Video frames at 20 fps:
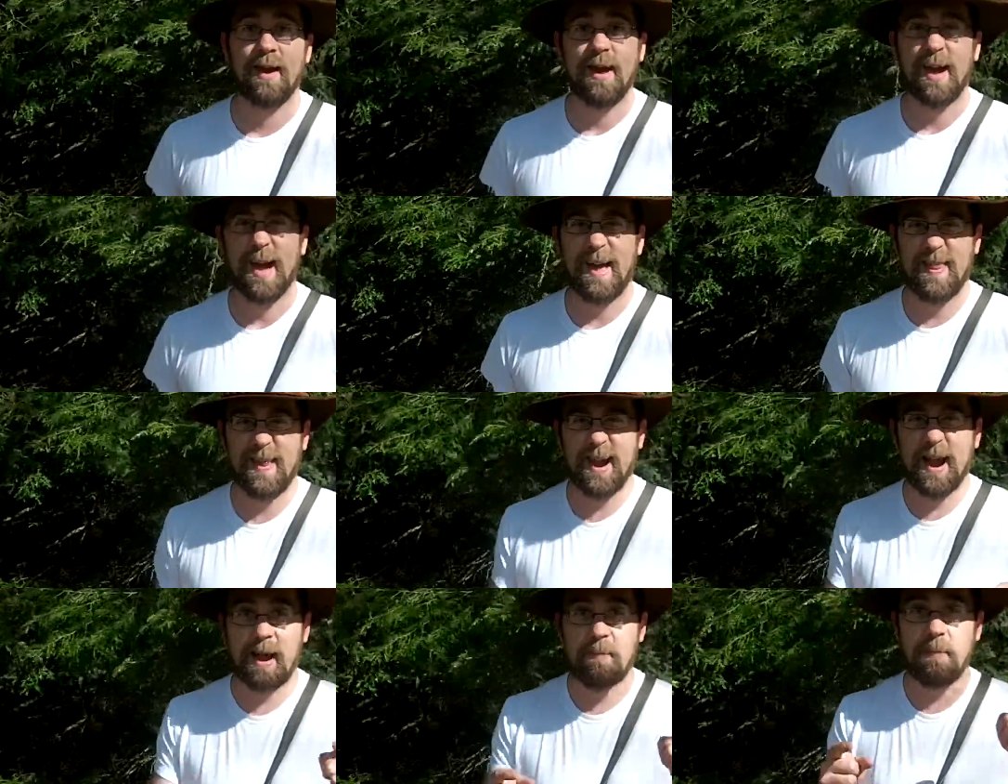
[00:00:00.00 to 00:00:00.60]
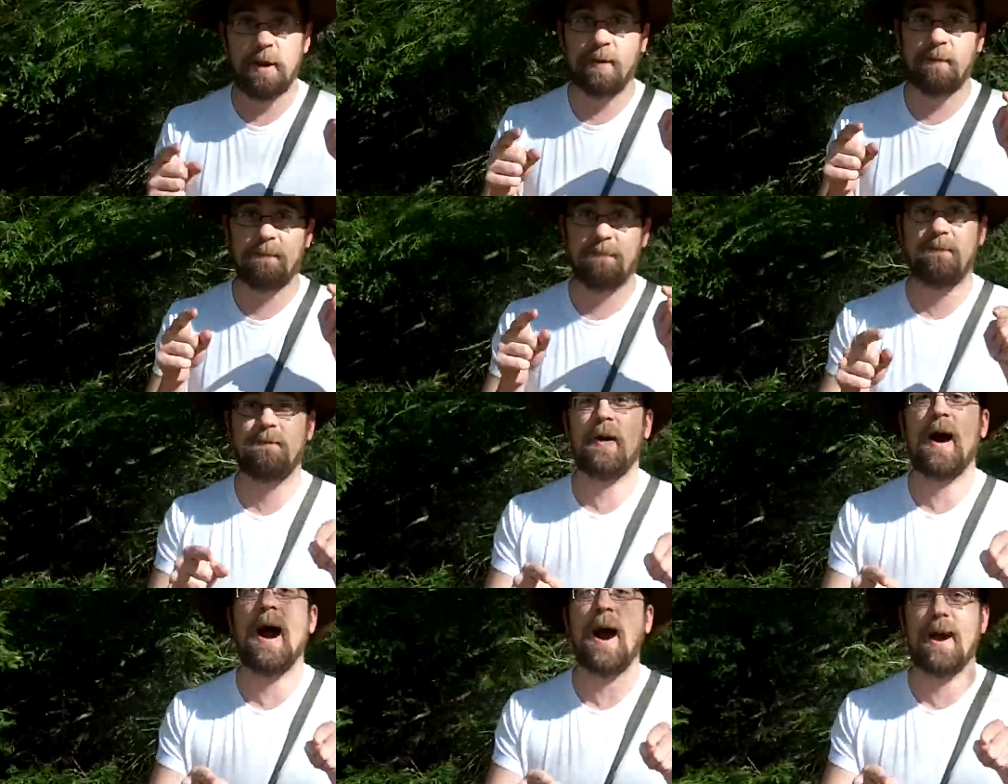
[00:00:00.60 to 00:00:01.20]
and then I made
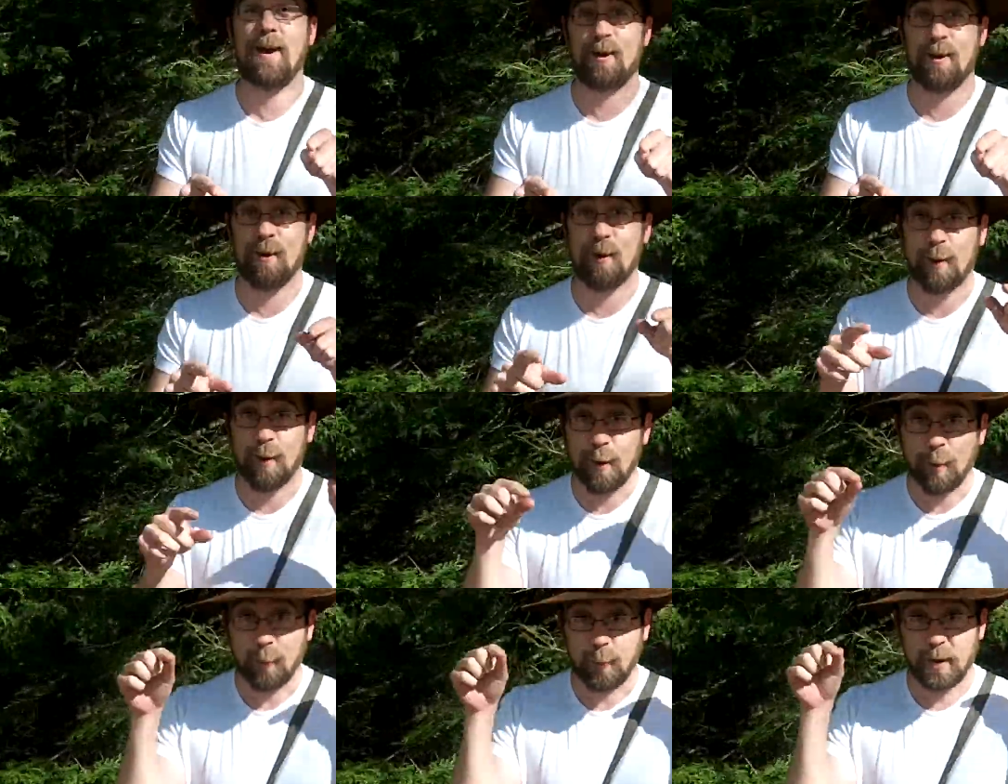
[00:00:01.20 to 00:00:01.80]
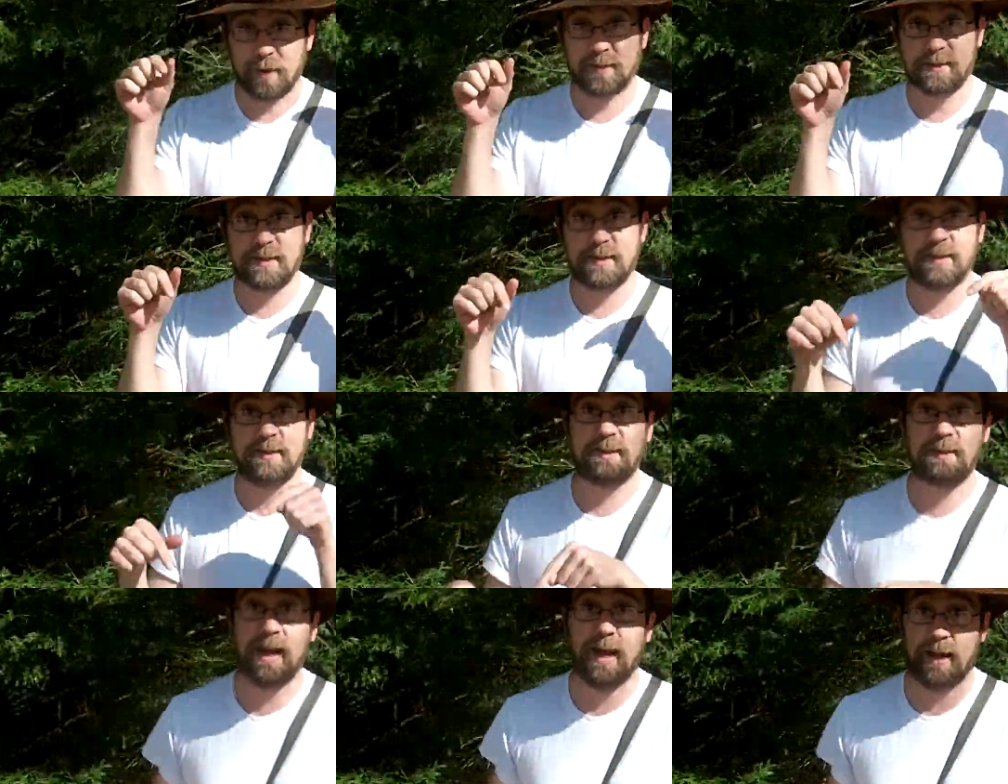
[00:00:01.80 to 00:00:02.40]
fire with
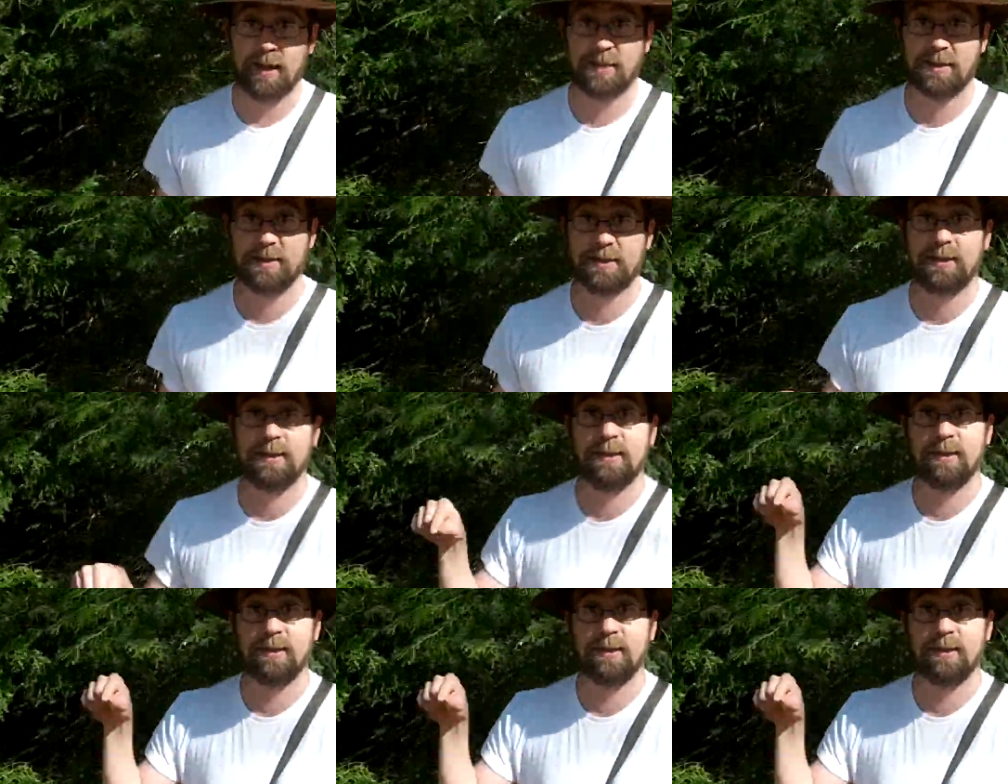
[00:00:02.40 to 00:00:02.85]
sticks.